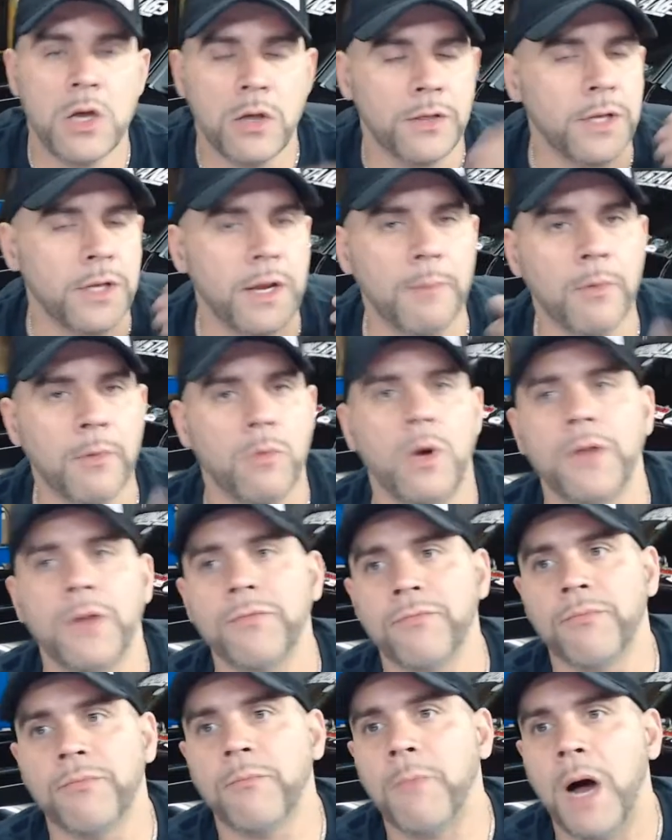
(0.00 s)
The number
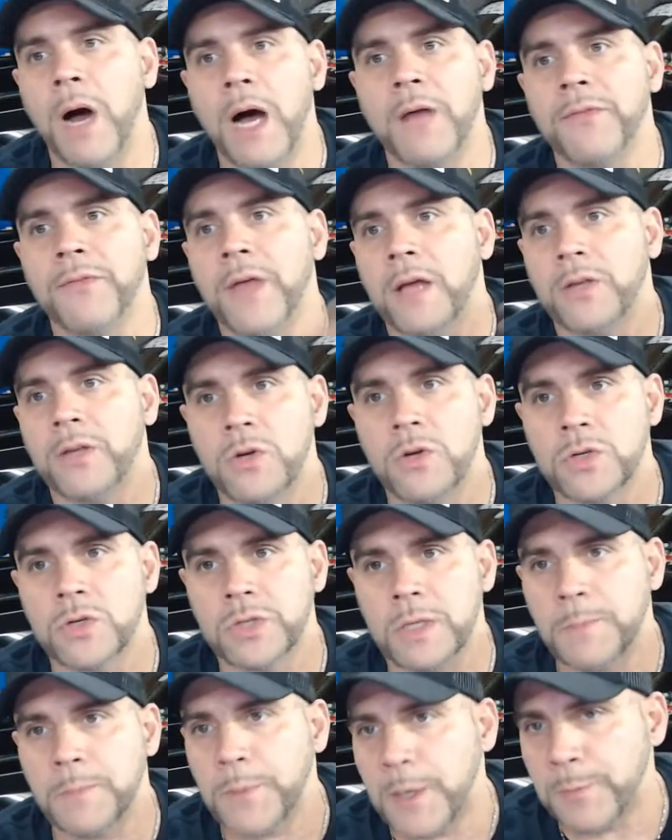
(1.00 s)
one mod that
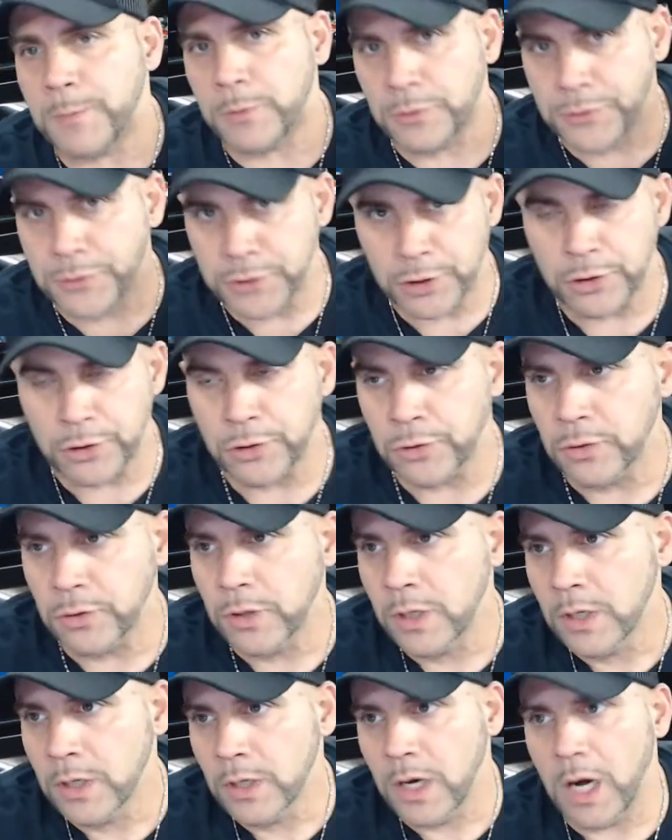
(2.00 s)
usually people do
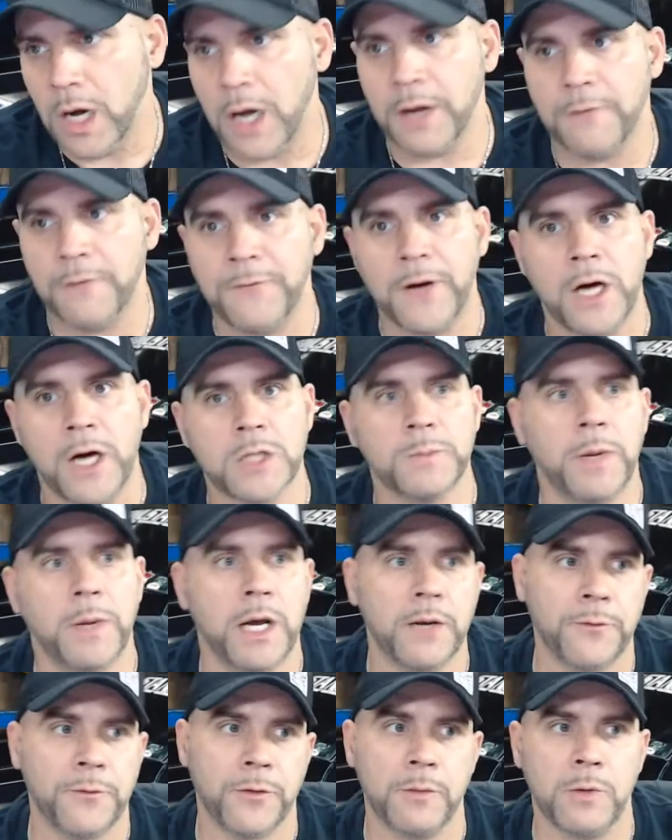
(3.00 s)
on a Fox
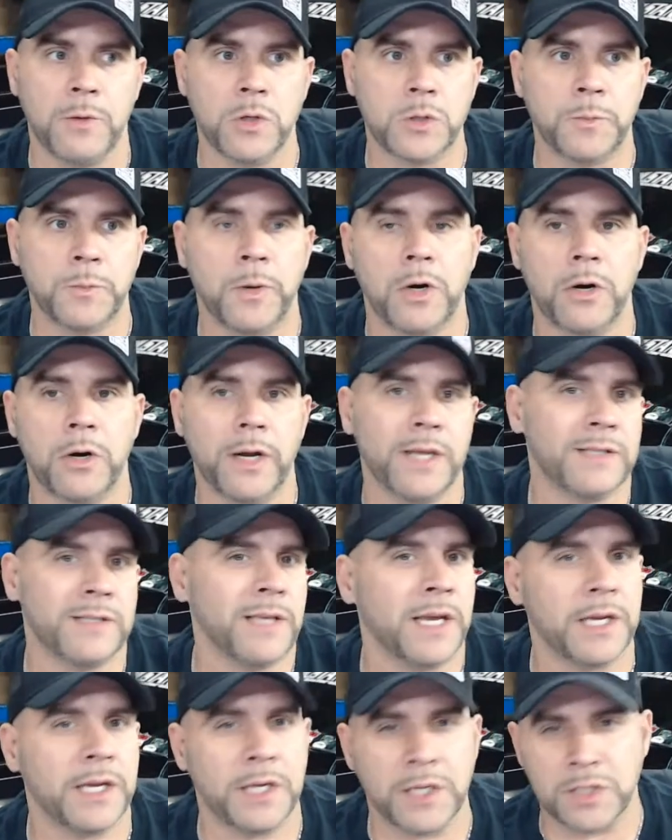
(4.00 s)
body for the most part is
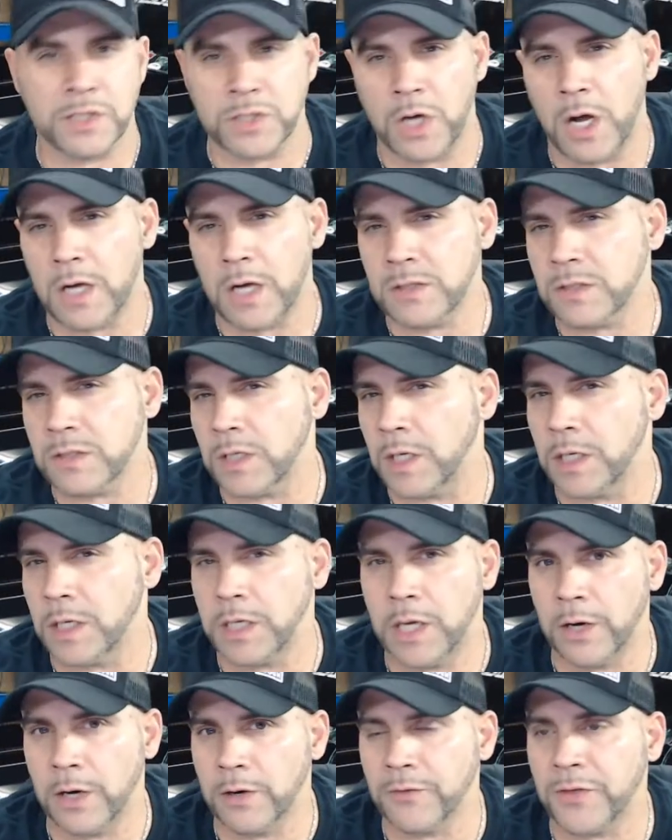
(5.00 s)
like an exhaust and a
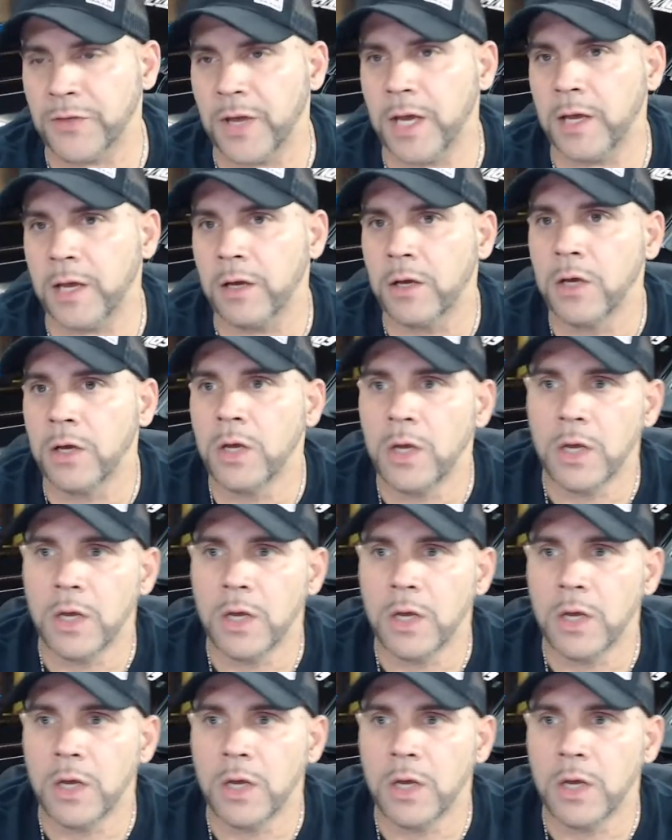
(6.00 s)
gear thing.